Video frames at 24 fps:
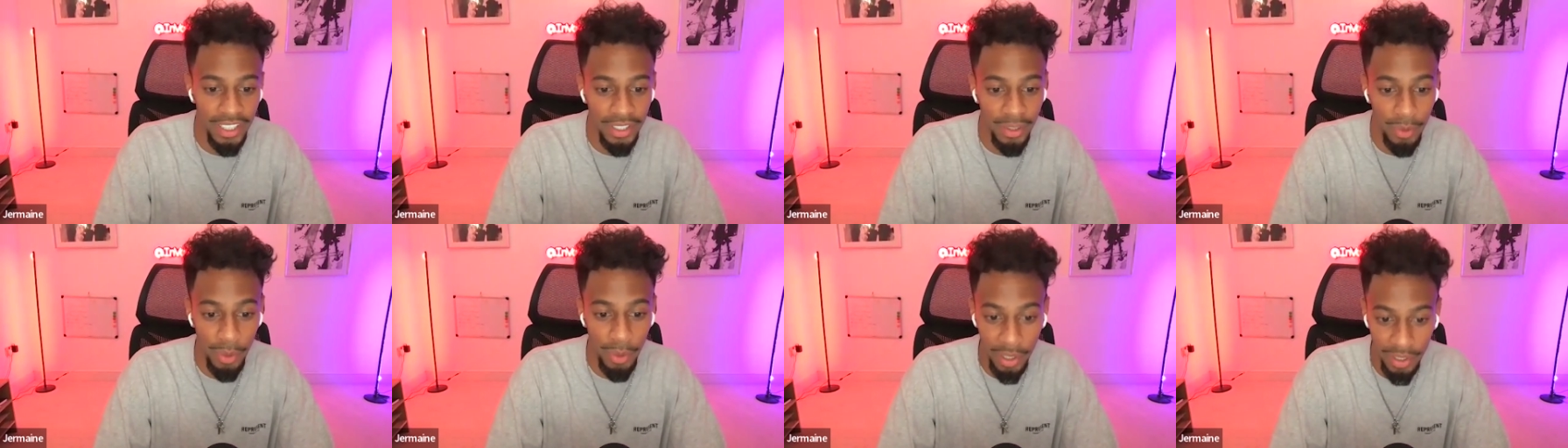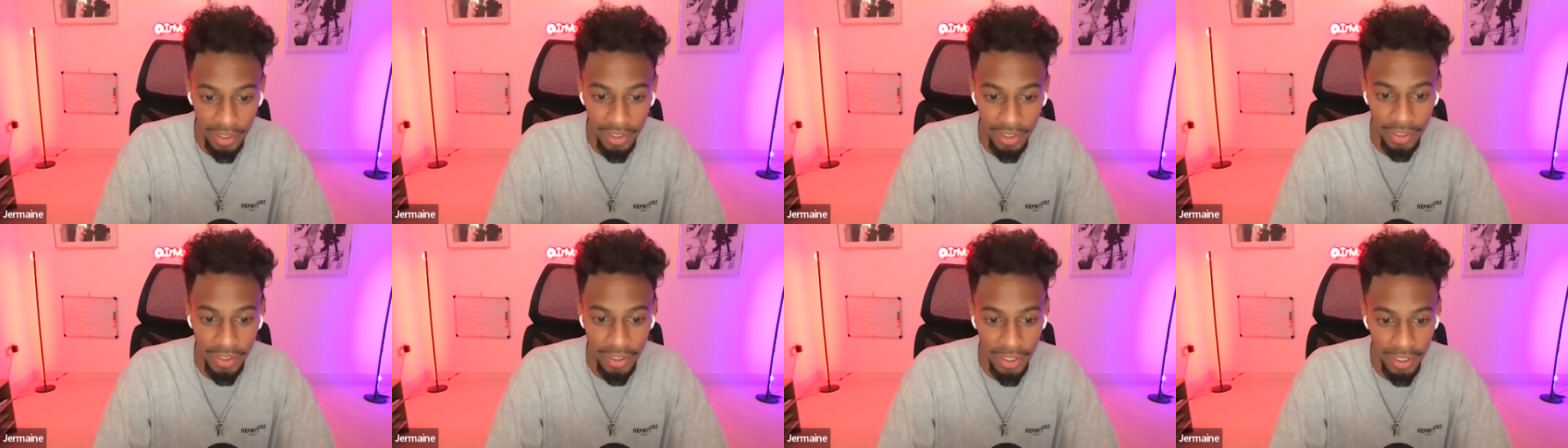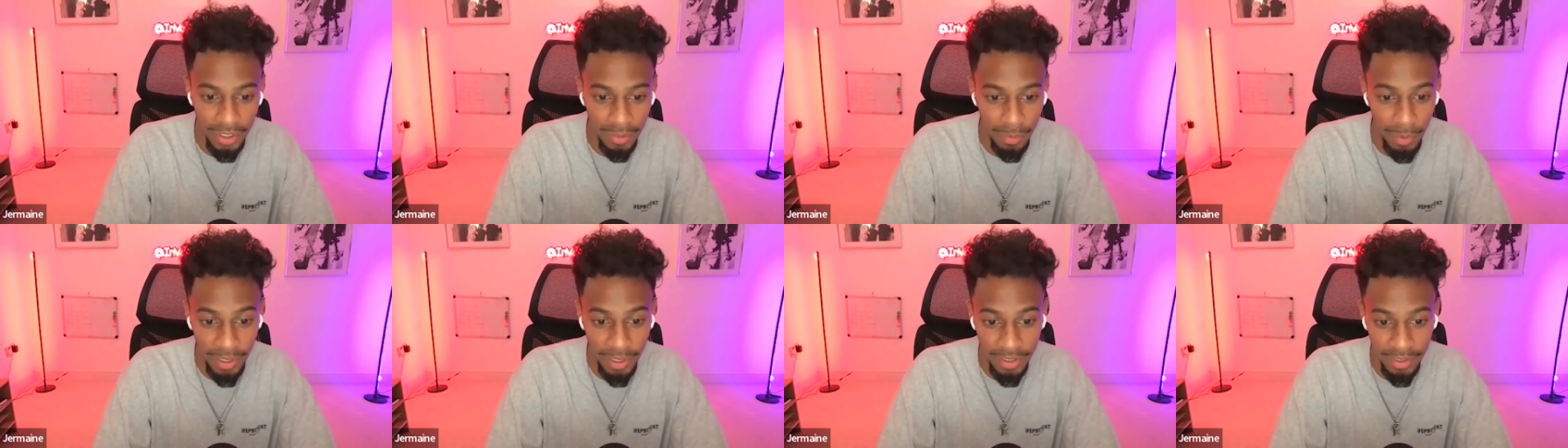quicker than she
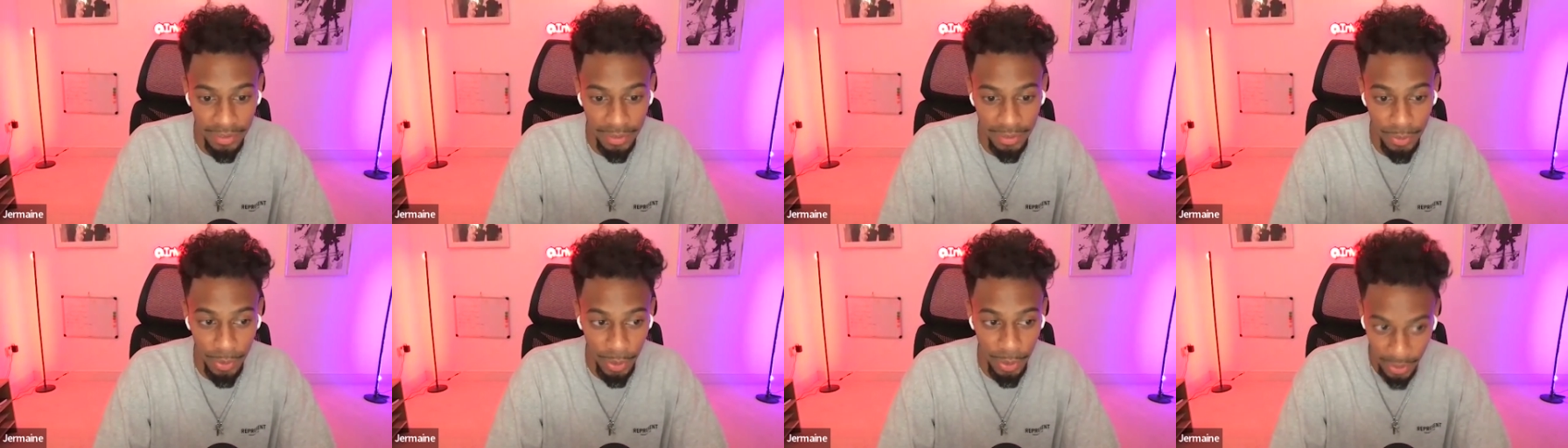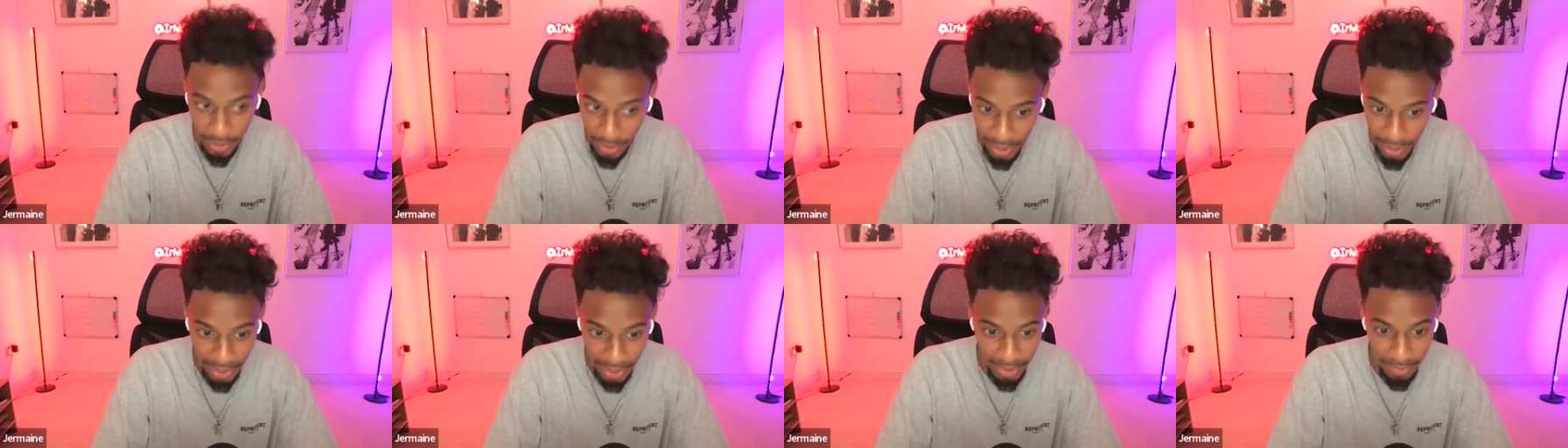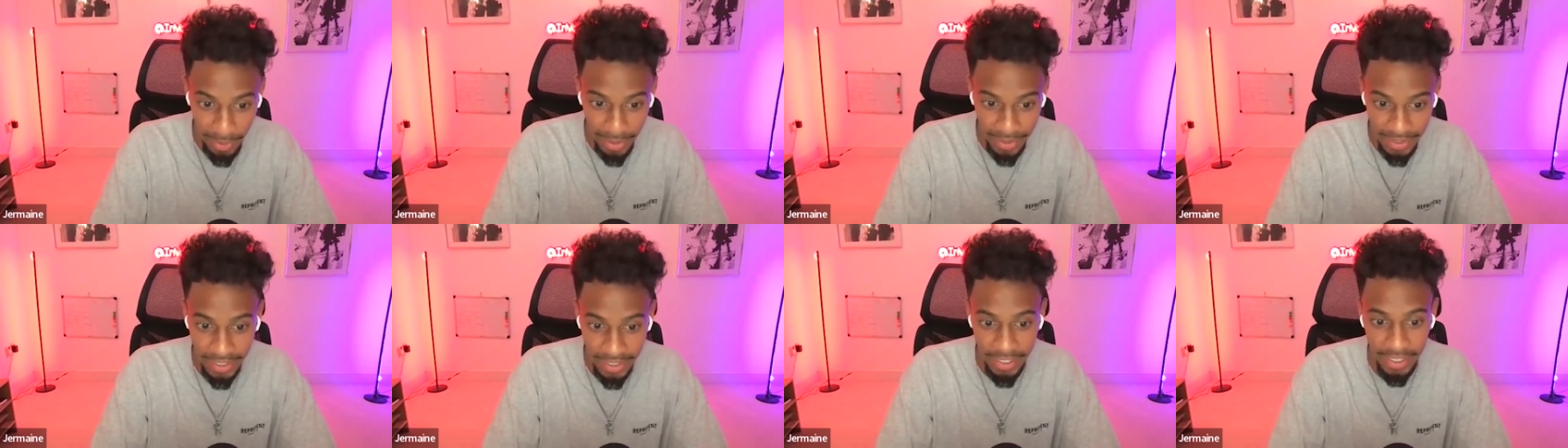expected, quicker than I
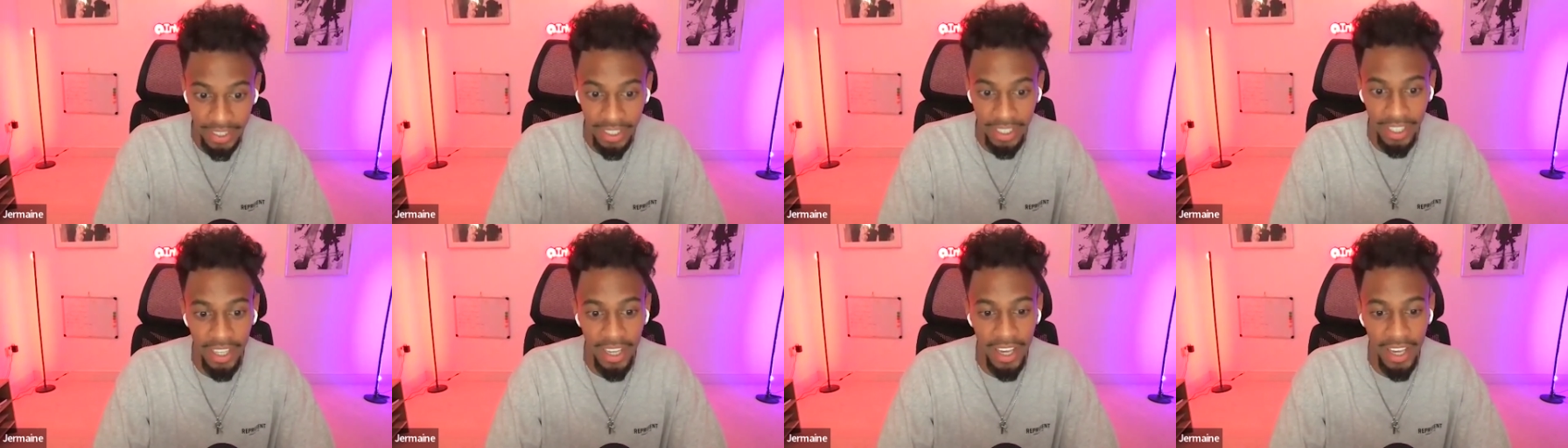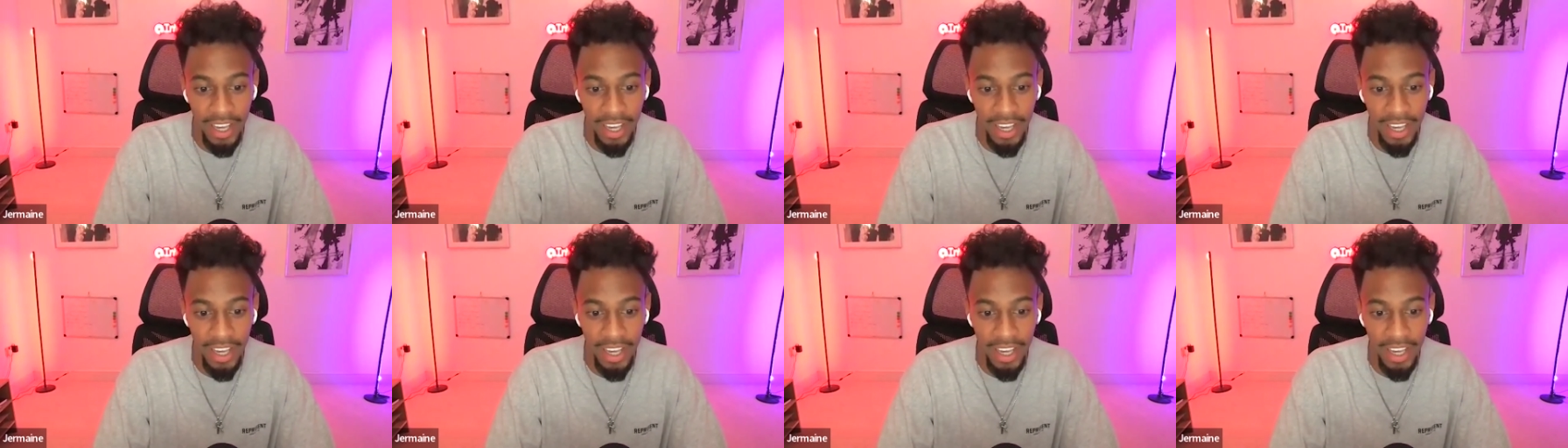expected.